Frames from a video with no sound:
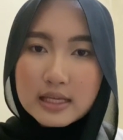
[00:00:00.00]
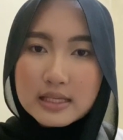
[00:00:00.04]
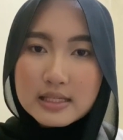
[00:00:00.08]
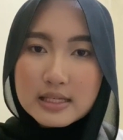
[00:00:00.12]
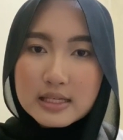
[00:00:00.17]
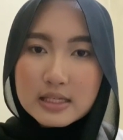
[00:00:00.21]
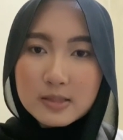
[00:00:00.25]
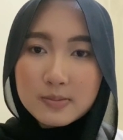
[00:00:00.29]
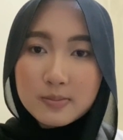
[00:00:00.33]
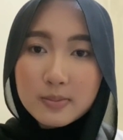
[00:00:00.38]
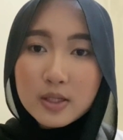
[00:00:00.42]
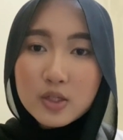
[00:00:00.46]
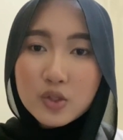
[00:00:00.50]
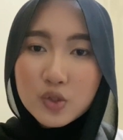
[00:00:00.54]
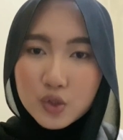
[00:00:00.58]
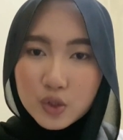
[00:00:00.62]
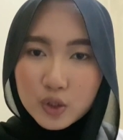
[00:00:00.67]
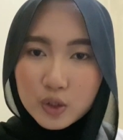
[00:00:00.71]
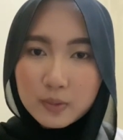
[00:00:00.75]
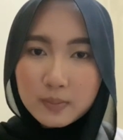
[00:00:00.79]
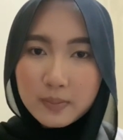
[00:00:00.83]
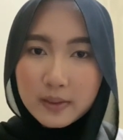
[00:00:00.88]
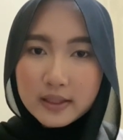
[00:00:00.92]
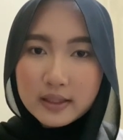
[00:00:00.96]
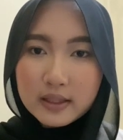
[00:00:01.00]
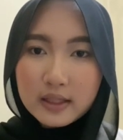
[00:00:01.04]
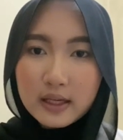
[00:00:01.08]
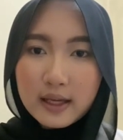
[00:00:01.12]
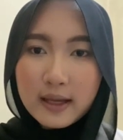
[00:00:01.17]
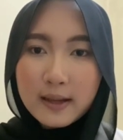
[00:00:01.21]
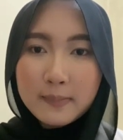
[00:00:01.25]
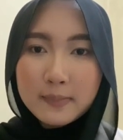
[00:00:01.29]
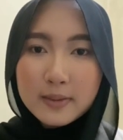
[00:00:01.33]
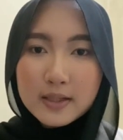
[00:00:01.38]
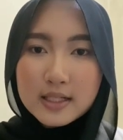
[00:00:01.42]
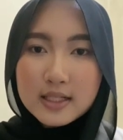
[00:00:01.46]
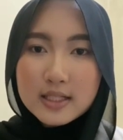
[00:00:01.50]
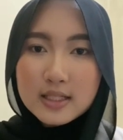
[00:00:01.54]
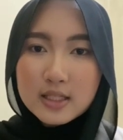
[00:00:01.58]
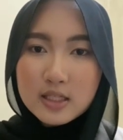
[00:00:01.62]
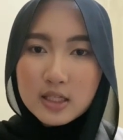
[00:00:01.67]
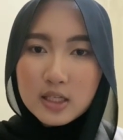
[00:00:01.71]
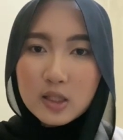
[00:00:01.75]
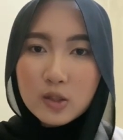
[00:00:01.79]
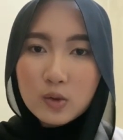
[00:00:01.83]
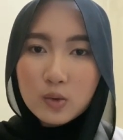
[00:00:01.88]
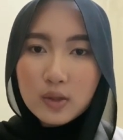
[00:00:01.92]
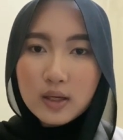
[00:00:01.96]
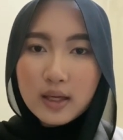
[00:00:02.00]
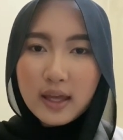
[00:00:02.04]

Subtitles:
is measured by the ability to